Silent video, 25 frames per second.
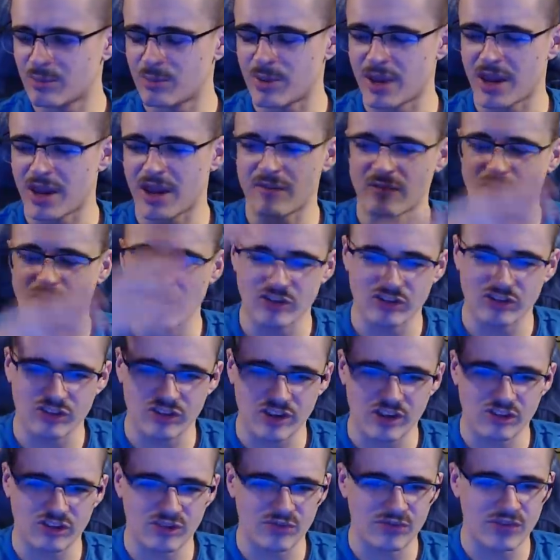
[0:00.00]
But yeah,
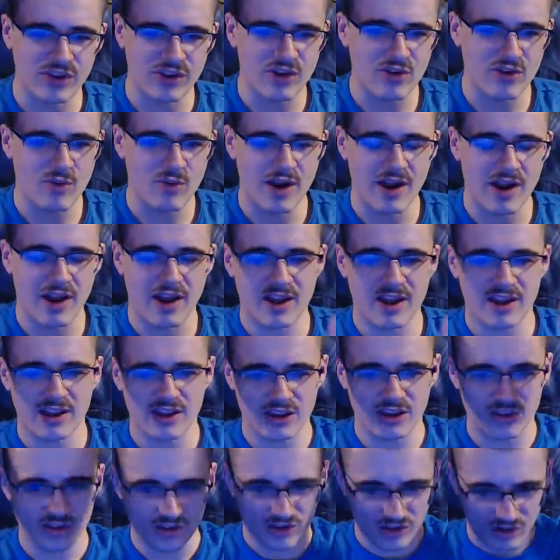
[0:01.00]
there's a few where
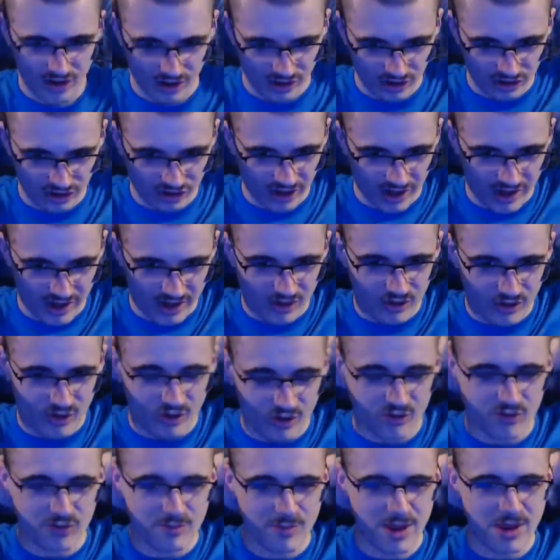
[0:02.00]
I'd say
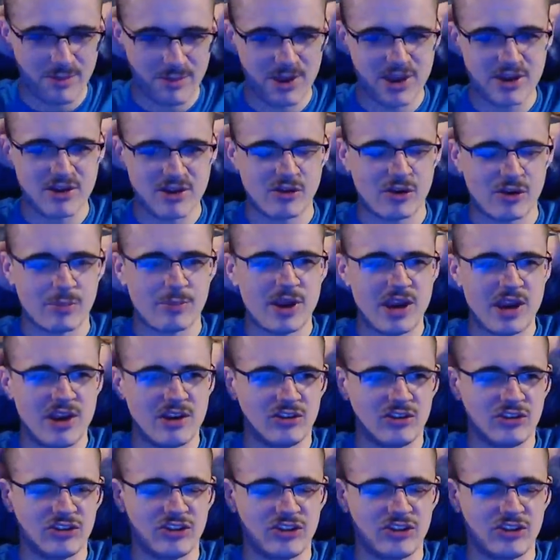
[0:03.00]
look for maybe European